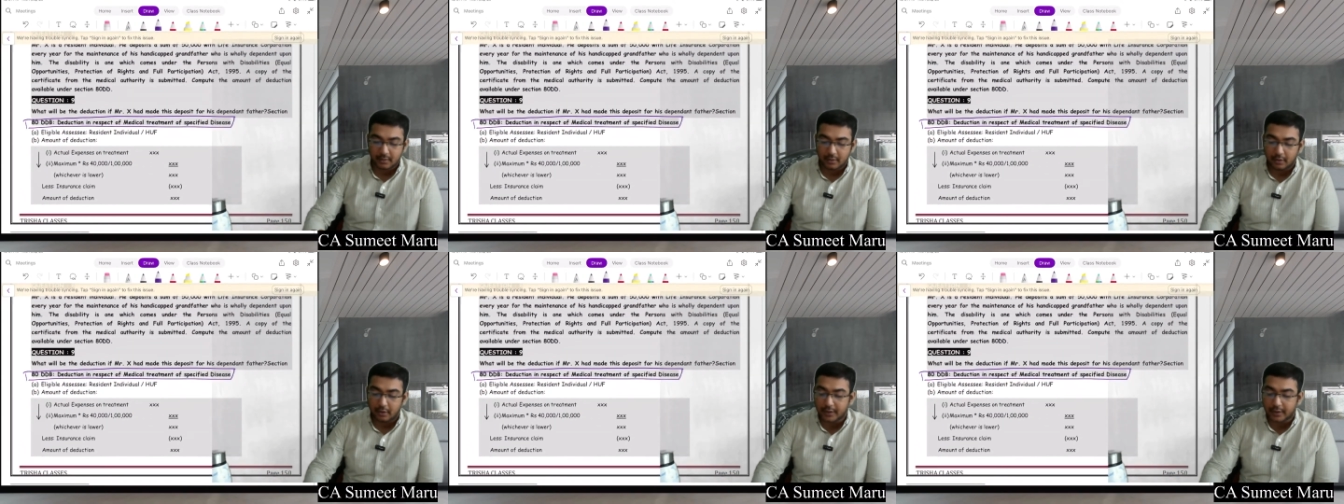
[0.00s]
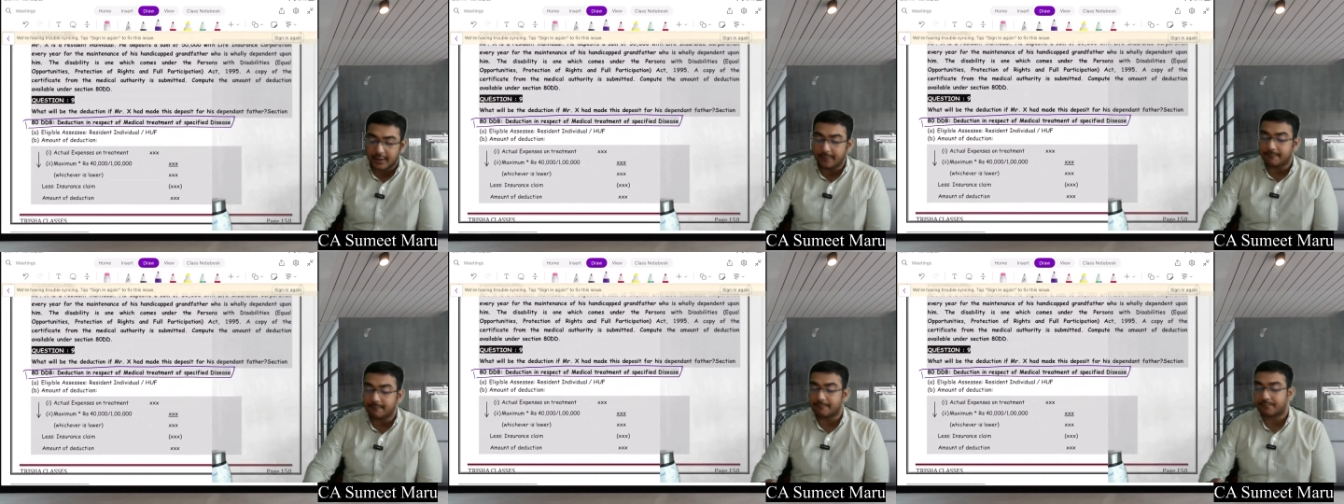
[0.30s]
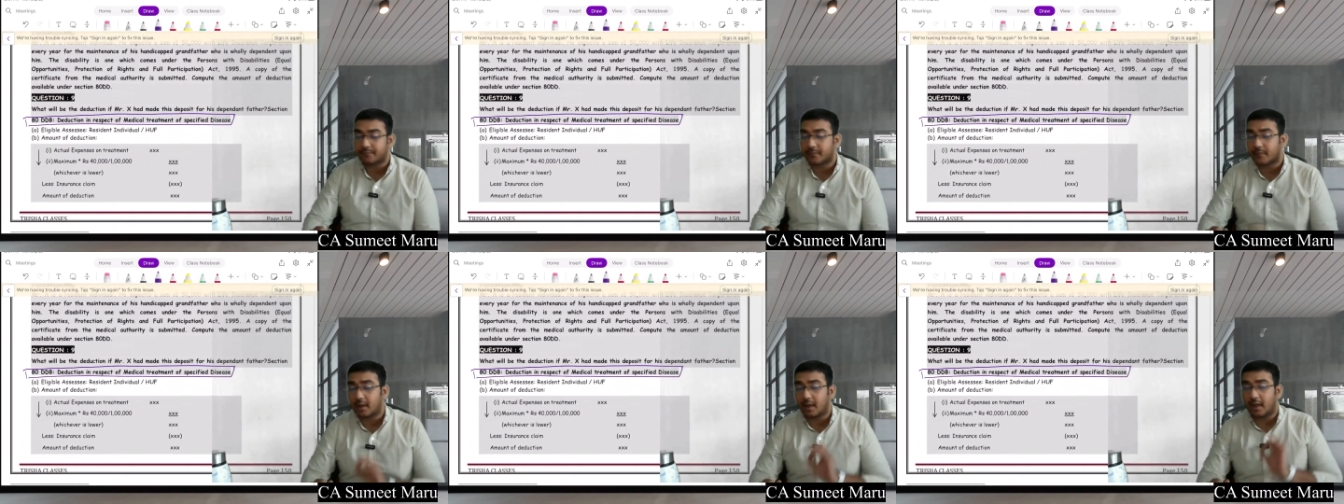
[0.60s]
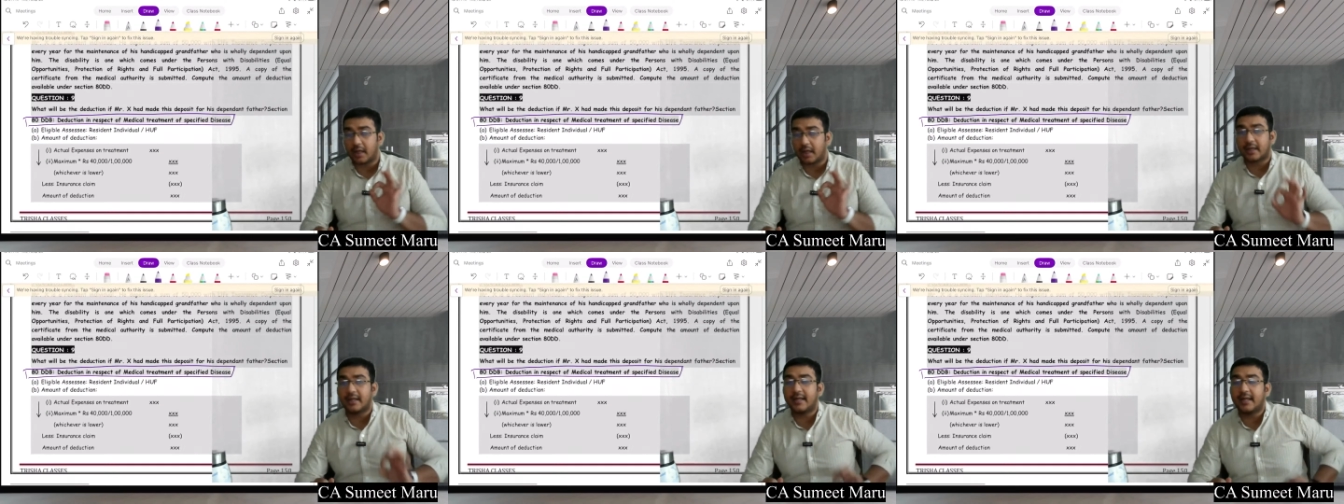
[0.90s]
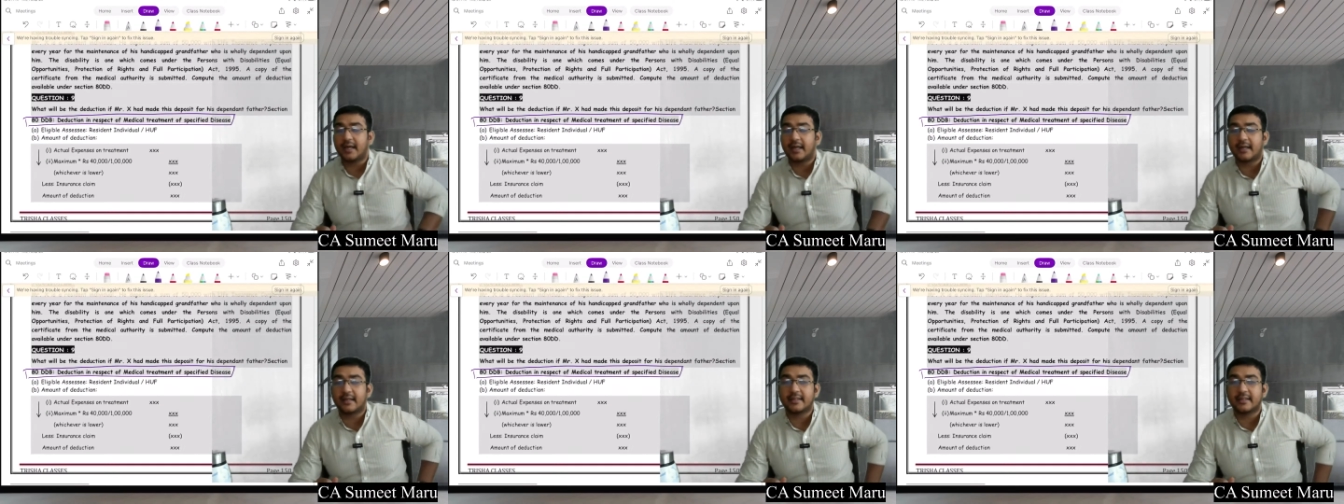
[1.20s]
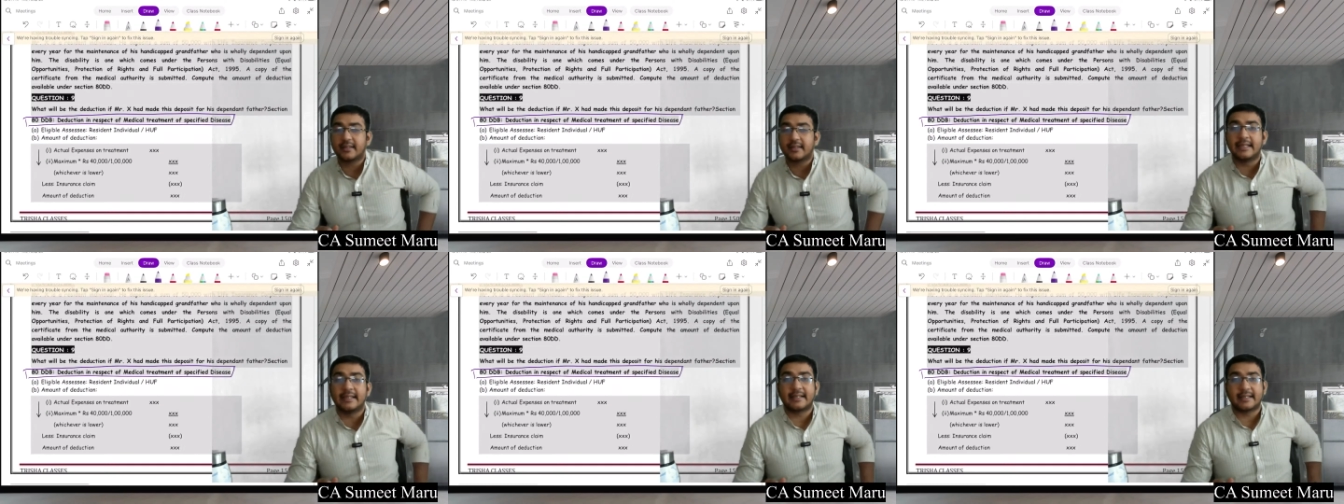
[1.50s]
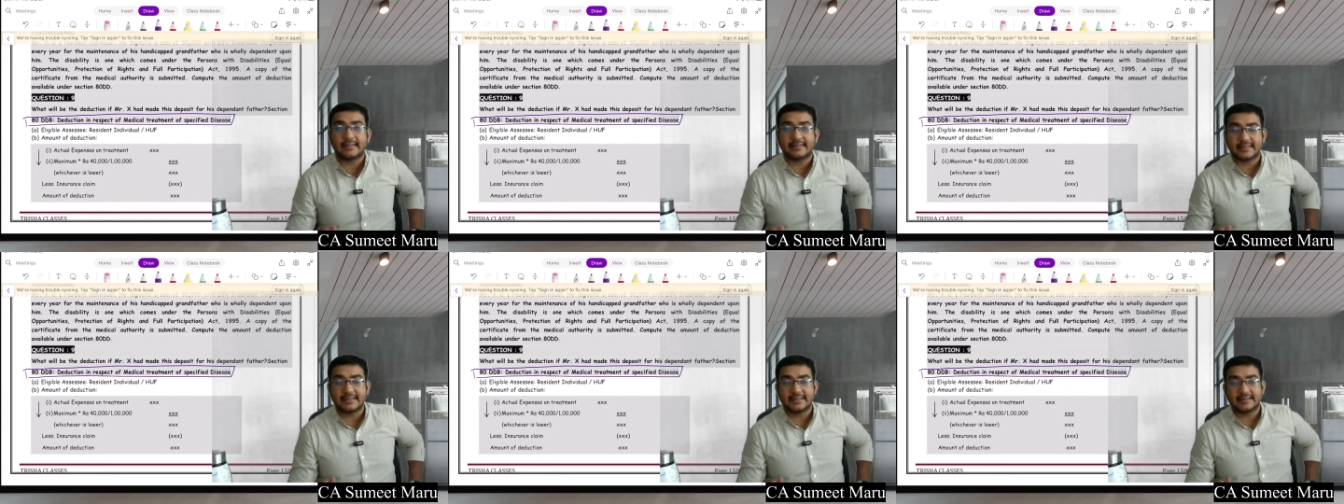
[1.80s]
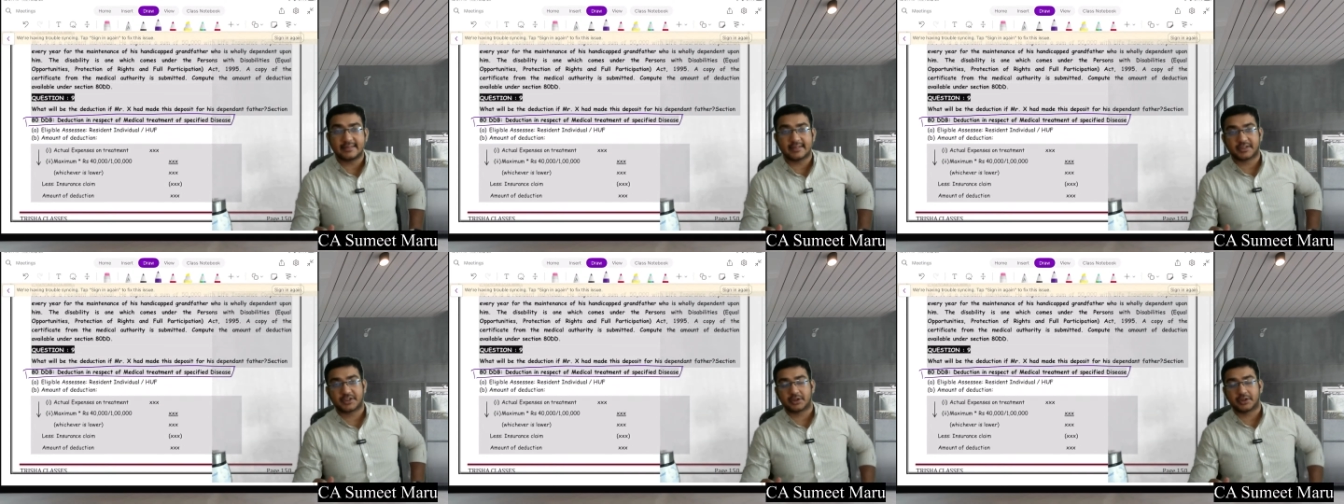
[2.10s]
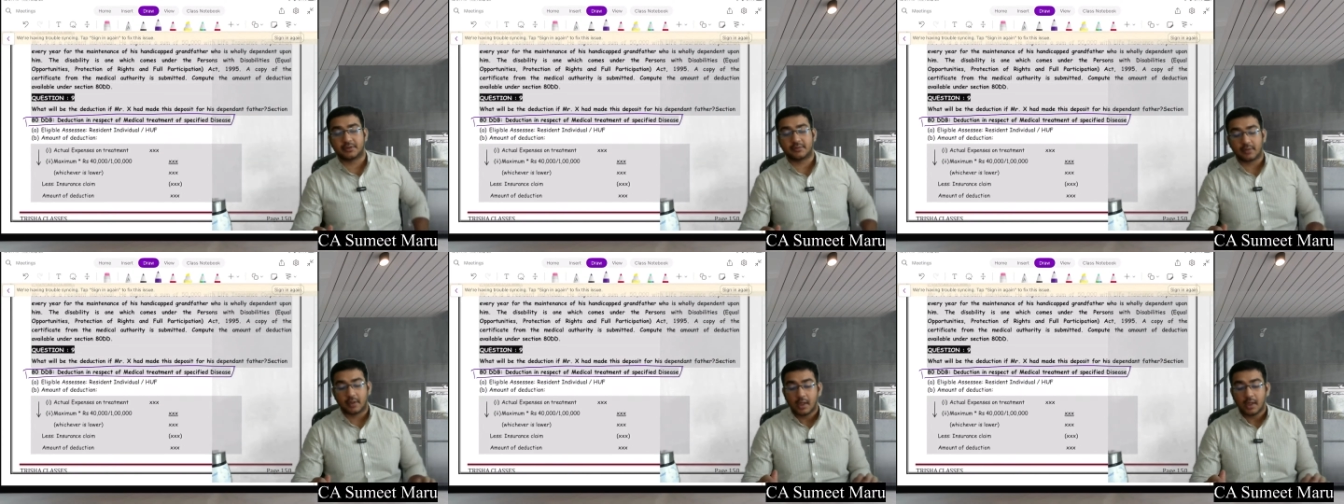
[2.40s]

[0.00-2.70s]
Okay, again another interesting section.